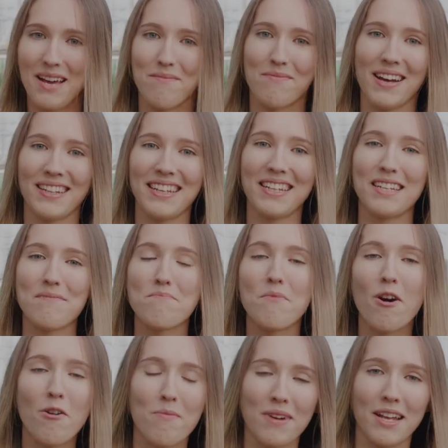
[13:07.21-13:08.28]
but in the
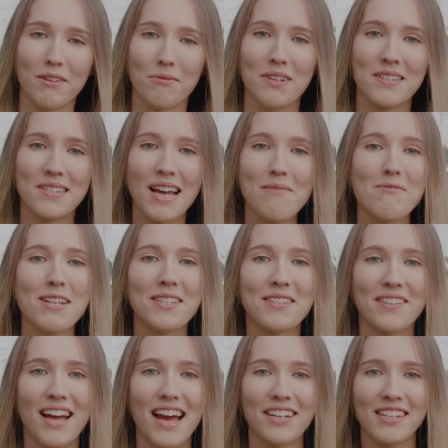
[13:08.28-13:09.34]
moment when someone
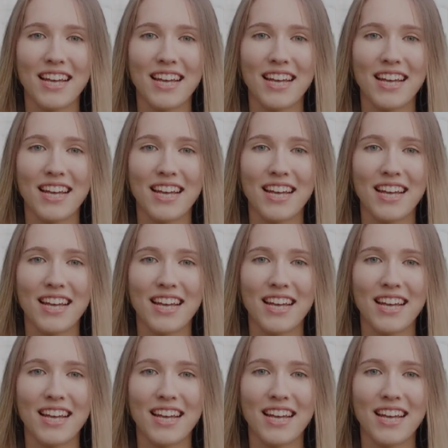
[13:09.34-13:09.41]
starts